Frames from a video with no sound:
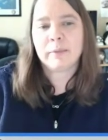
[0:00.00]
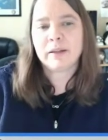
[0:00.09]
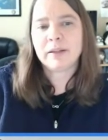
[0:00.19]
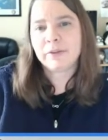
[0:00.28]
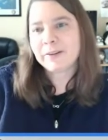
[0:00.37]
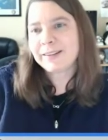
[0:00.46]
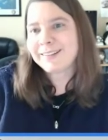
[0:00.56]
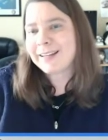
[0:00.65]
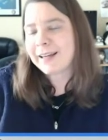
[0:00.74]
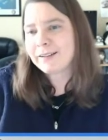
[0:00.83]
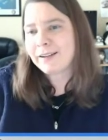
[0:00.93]
As far as the
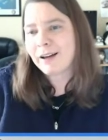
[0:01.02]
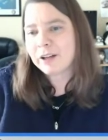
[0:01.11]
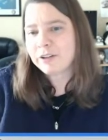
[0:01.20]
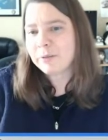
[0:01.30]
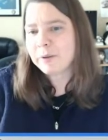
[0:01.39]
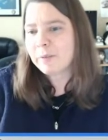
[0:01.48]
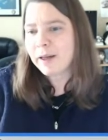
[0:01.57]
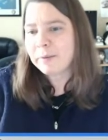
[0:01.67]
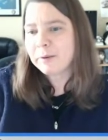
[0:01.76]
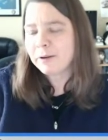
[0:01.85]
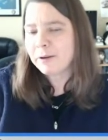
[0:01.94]
technology with
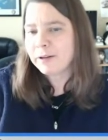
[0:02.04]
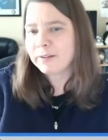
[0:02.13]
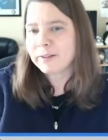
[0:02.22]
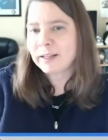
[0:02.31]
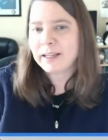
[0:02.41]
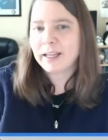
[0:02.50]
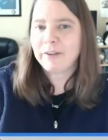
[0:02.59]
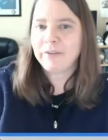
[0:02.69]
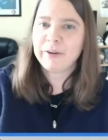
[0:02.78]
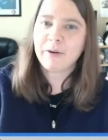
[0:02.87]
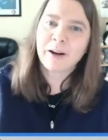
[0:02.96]
webinars, if
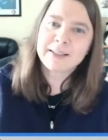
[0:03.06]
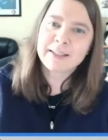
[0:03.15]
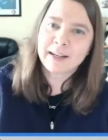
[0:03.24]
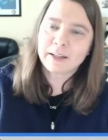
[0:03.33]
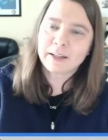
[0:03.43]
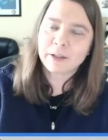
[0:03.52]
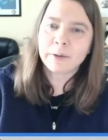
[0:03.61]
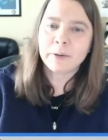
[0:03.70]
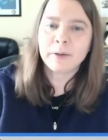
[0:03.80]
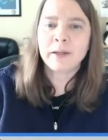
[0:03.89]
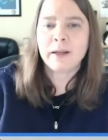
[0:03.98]
you are
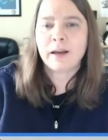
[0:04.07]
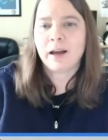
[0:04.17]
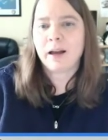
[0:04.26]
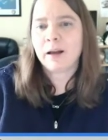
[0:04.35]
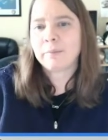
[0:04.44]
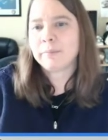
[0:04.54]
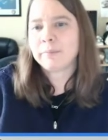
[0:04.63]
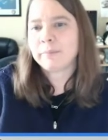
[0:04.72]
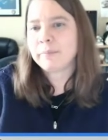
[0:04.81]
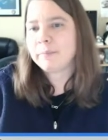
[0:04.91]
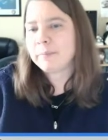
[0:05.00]
technical,
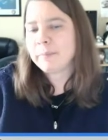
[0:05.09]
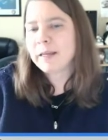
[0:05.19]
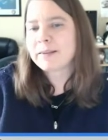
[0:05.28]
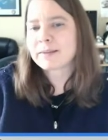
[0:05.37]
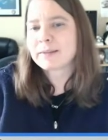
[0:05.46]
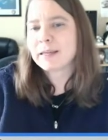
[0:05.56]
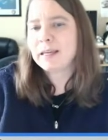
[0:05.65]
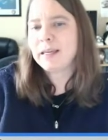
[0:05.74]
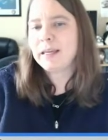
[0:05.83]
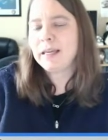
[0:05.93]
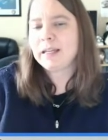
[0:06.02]
it's
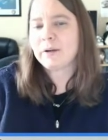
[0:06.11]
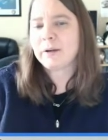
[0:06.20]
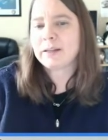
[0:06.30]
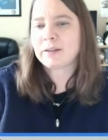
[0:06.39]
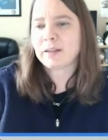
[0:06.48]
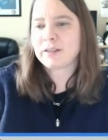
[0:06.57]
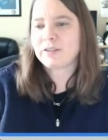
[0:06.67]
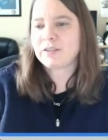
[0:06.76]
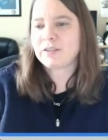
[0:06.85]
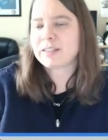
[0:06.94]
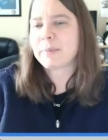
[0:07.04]
it's
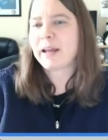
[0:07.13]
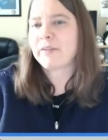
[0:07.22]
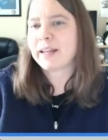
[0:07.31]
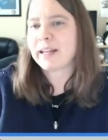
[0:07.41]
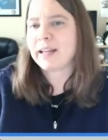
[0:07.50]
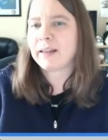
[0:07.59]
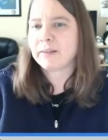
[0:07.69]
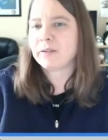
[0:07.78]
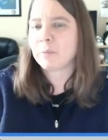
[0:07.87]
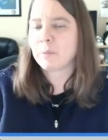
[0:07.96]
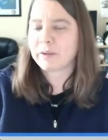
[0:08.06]
just a matter of getting
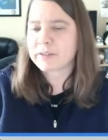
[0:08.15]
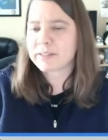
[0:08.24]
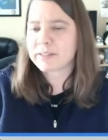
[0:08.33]
into whatever